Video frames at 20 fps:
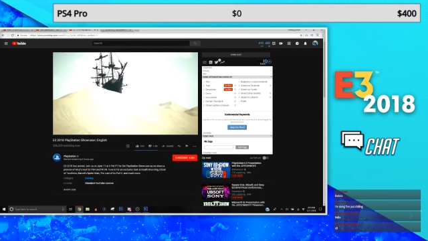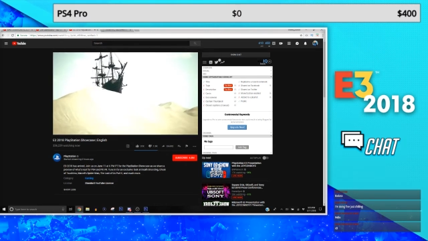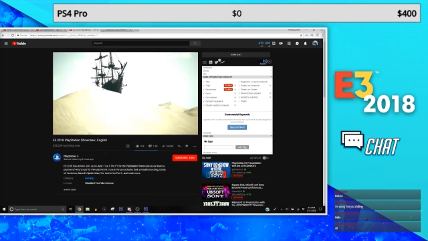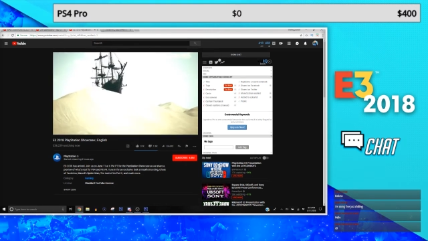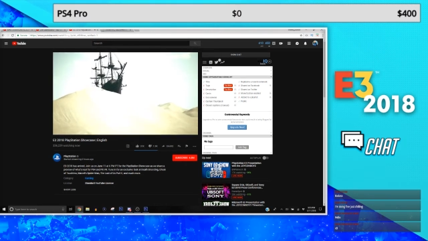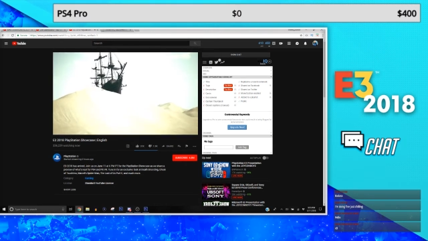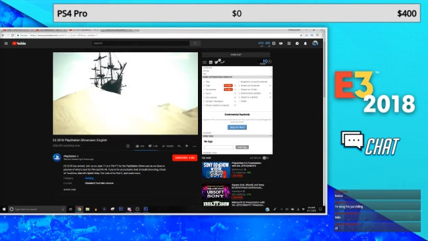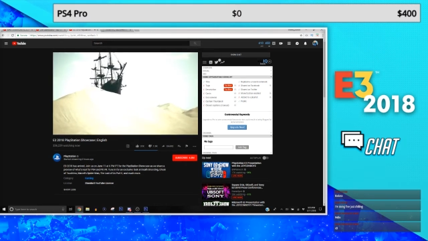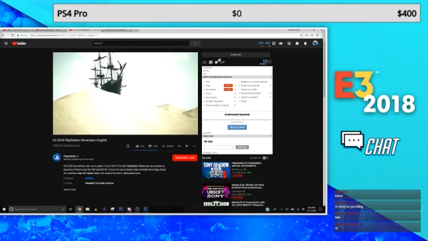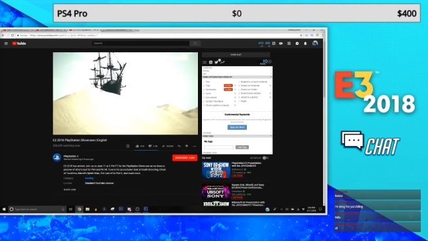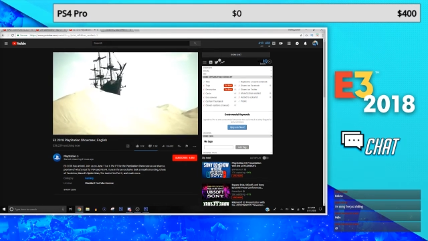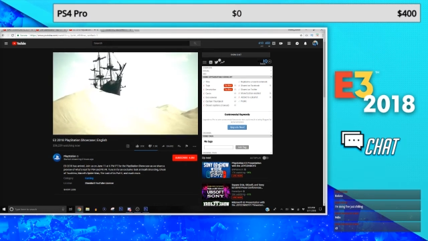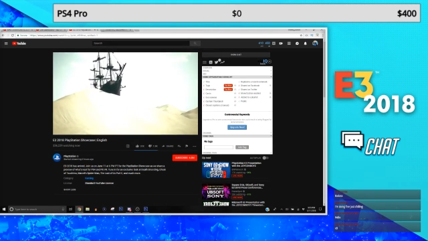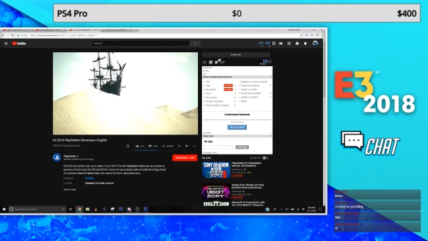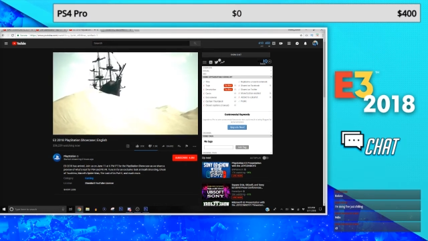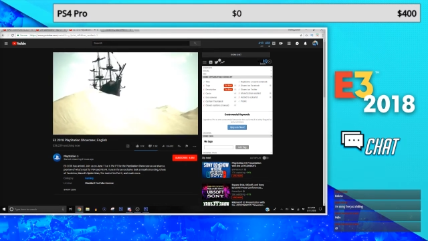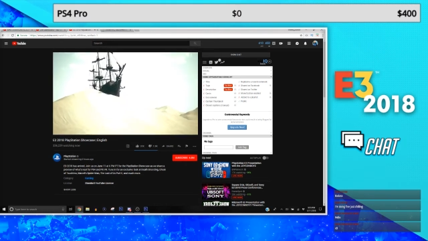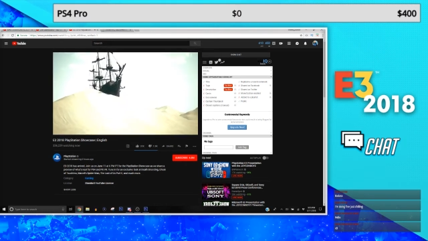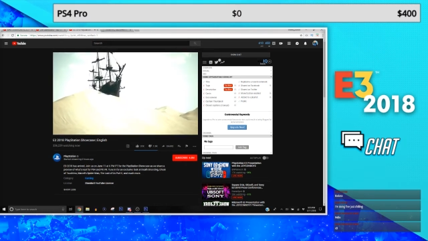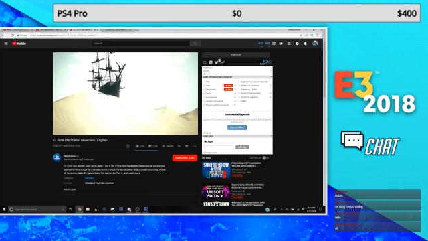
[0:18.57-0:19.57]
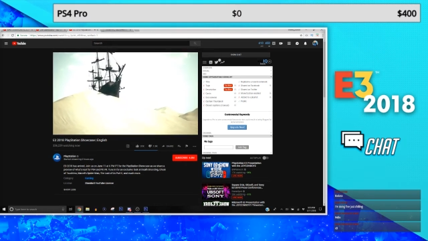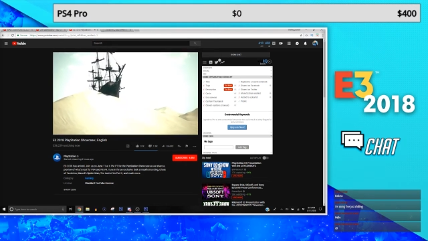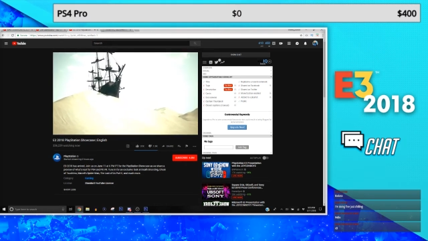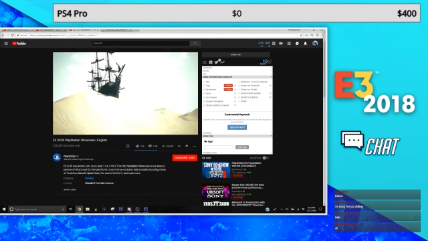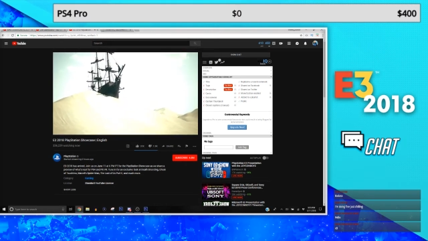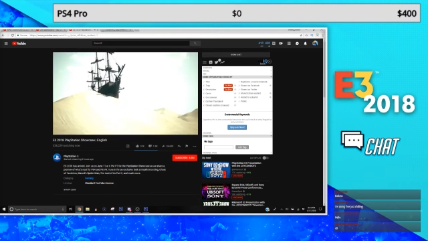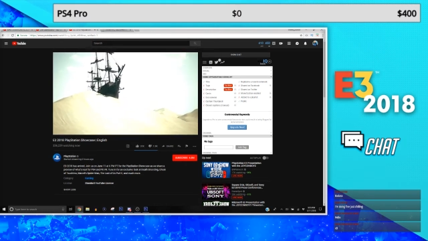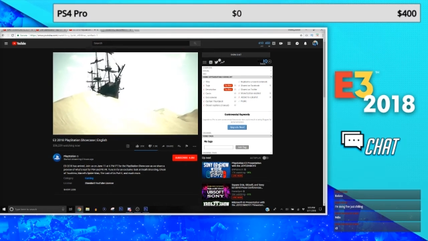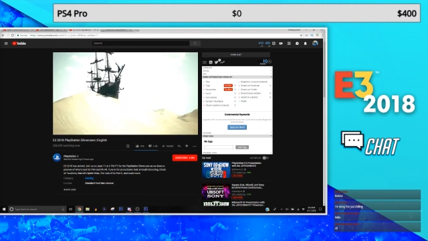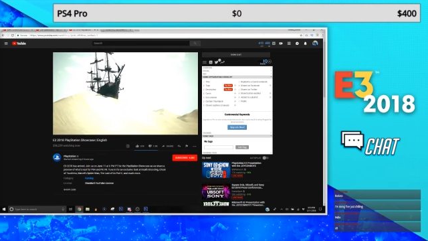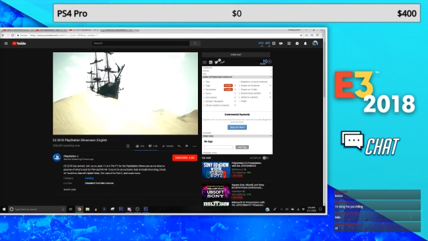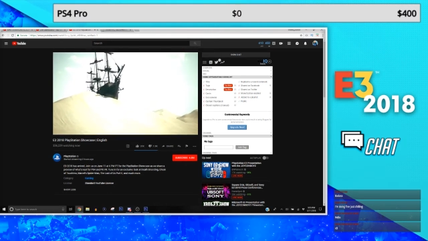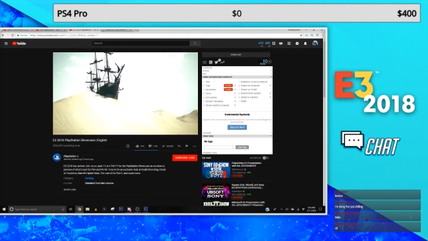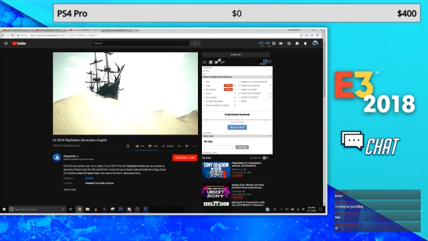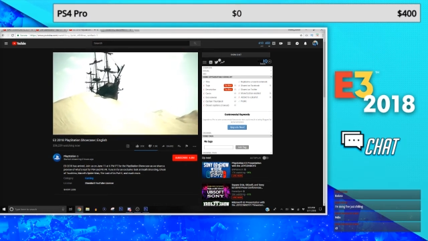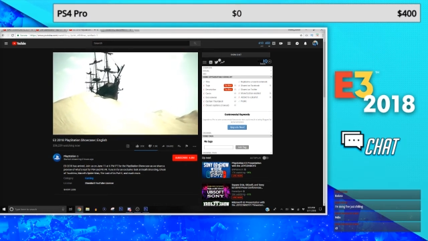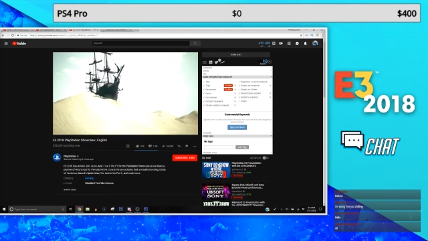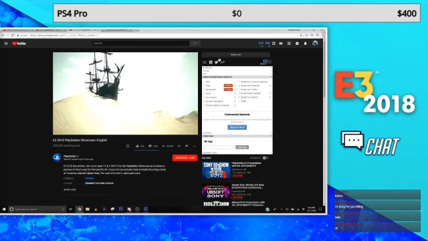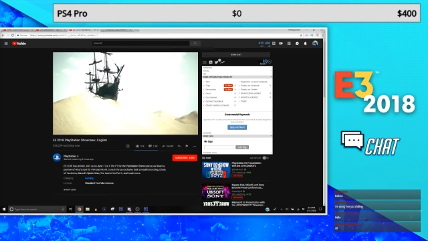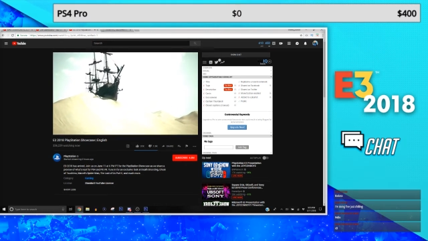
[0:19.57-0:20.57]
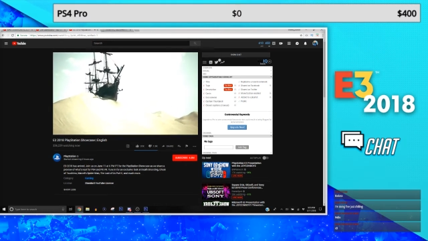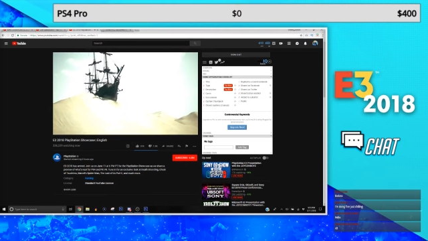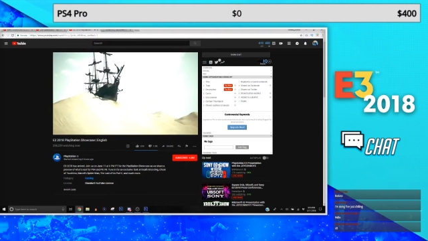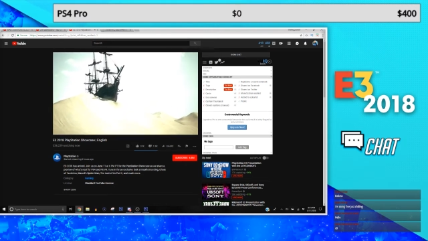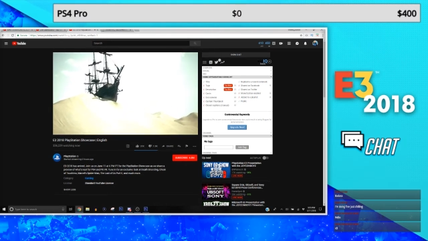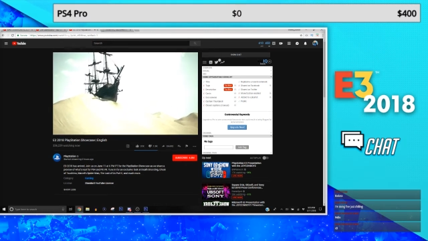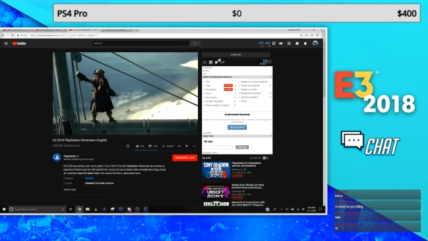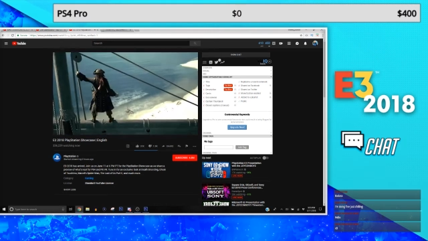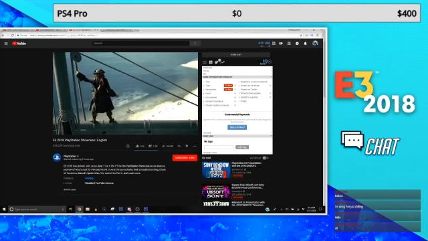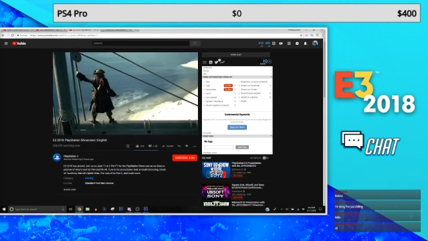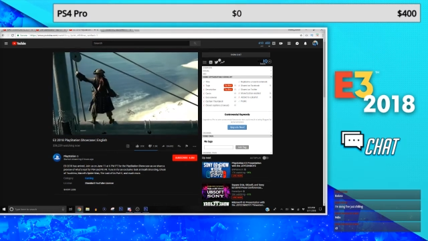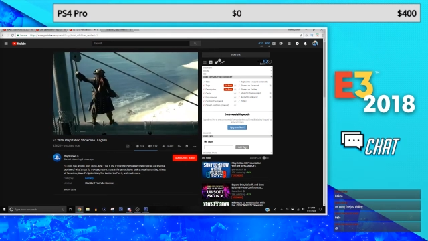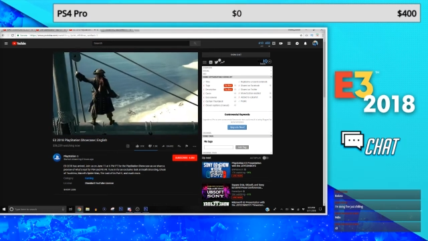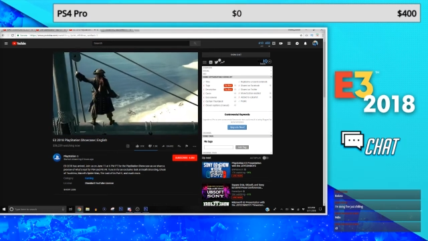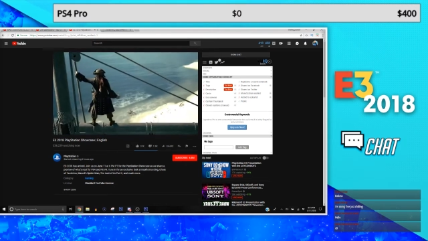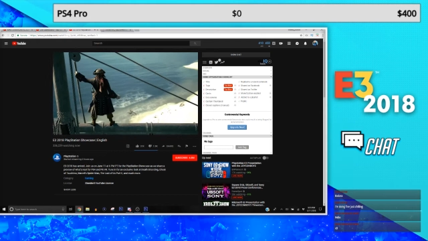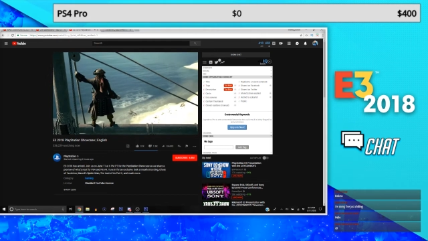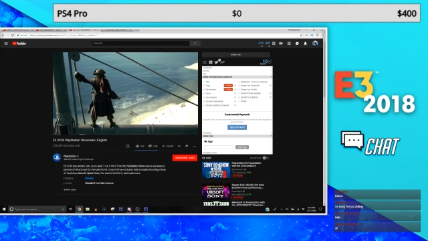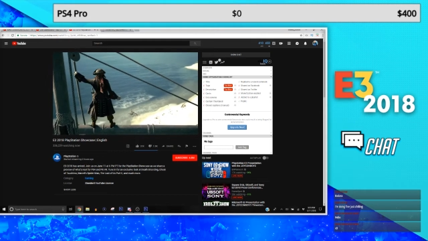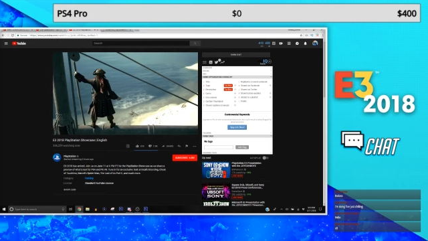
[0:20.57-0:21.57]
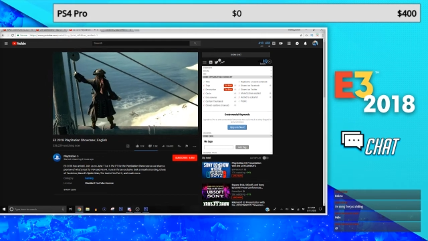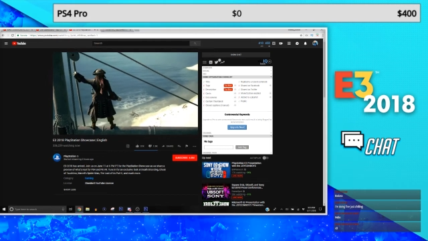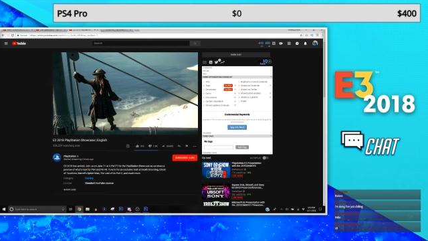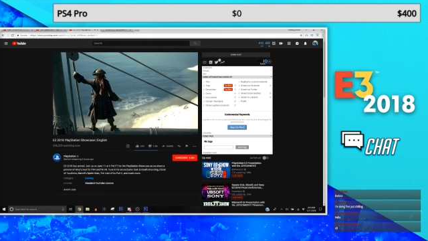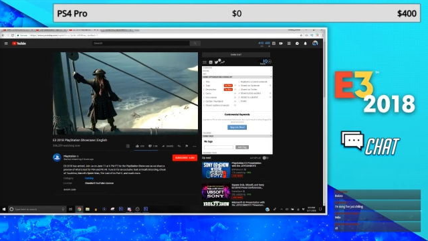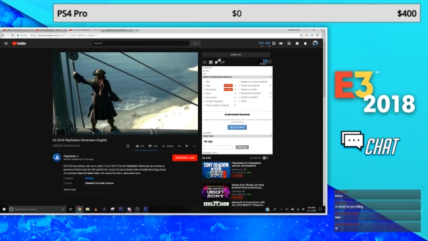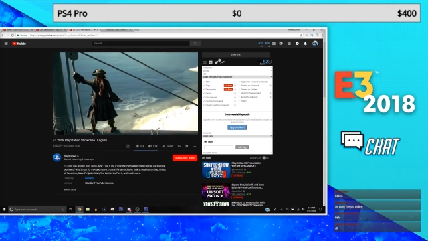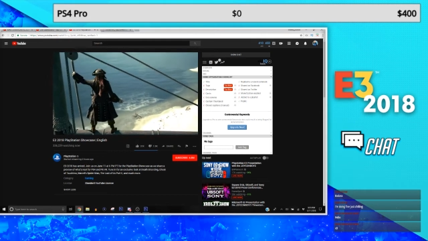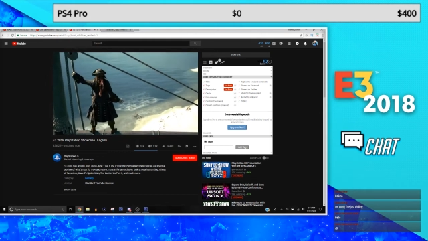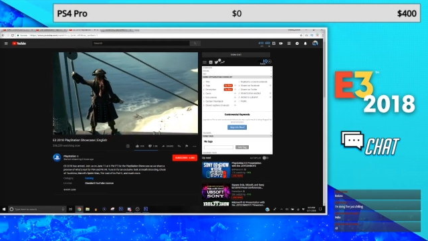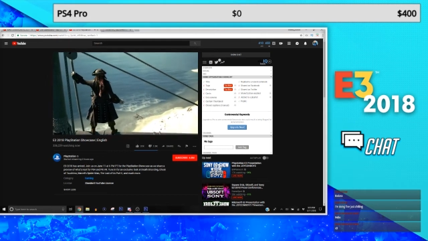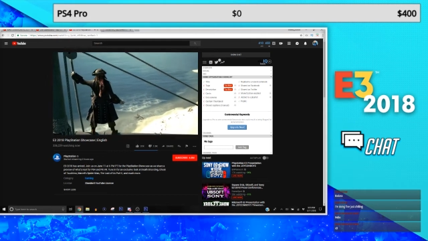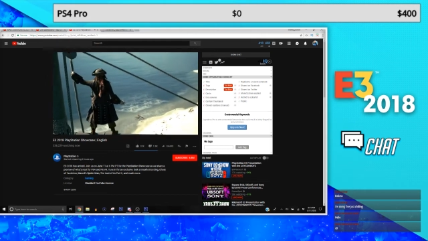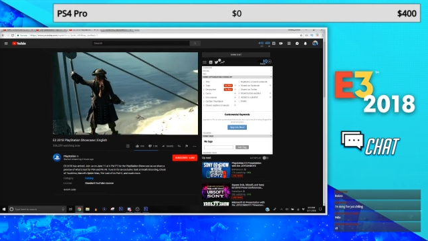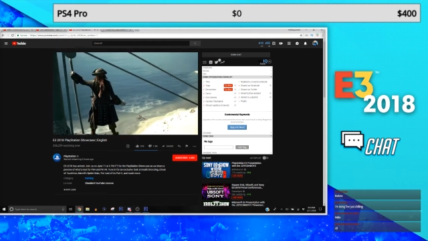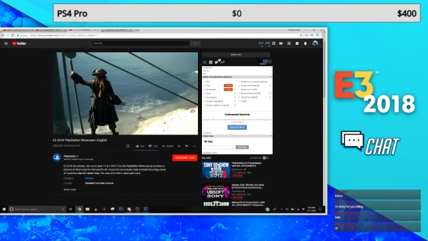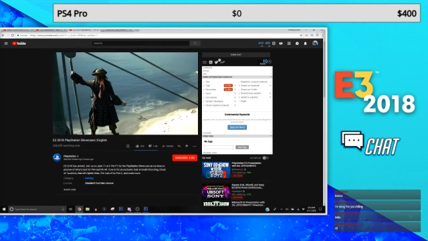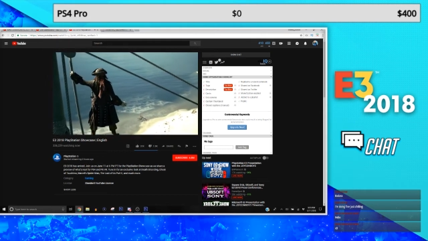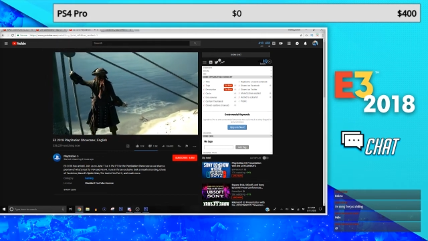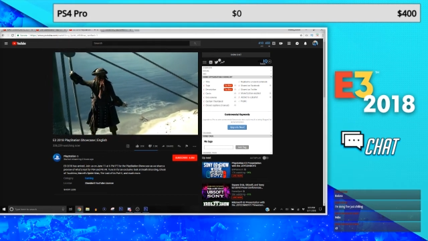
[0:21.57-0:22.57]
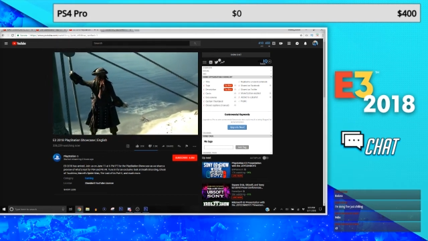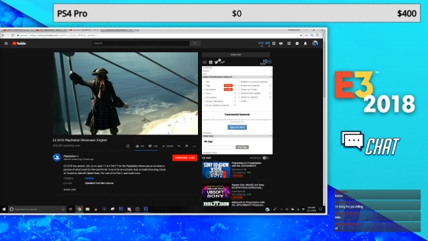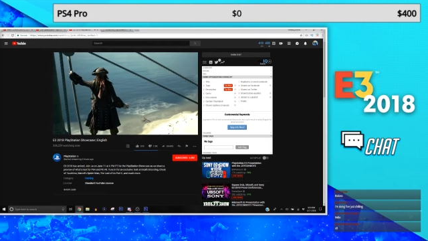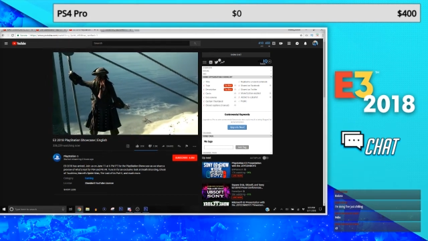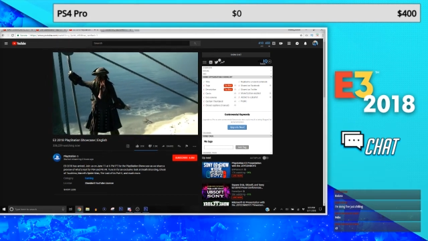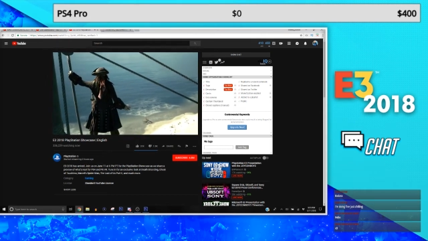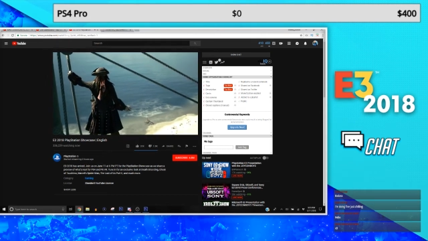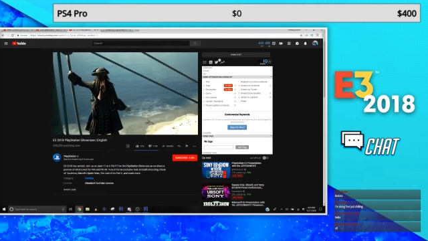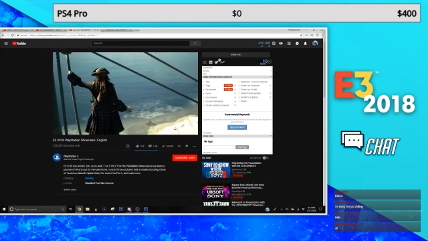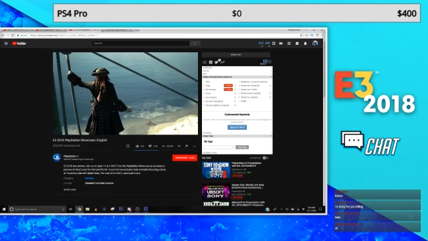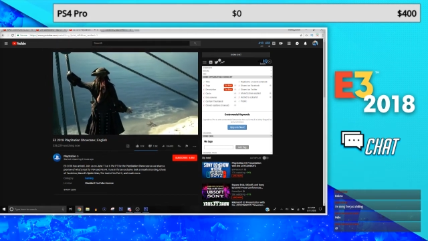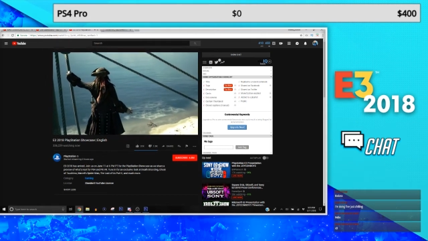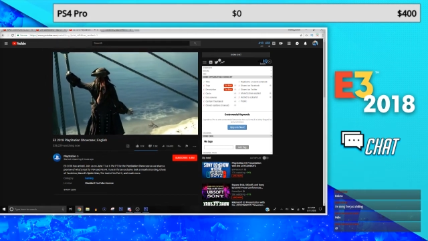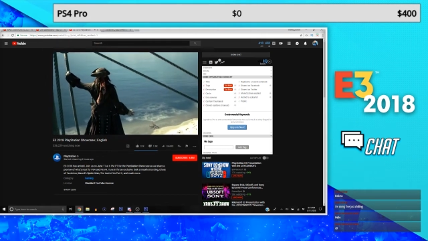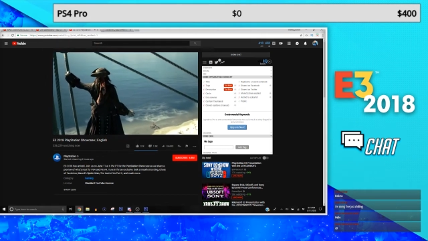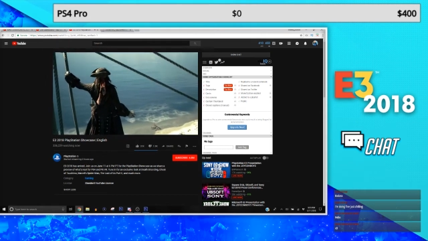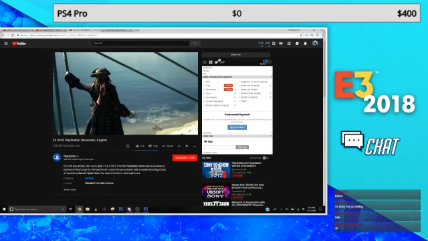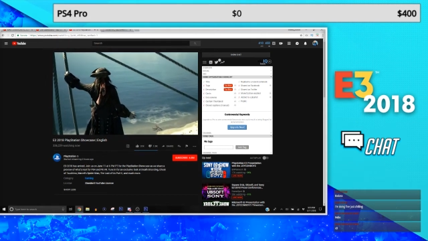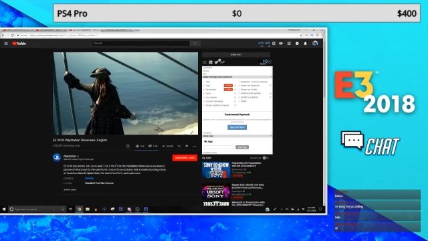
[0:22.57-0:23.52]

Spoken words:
Nobody's mouth can be seen.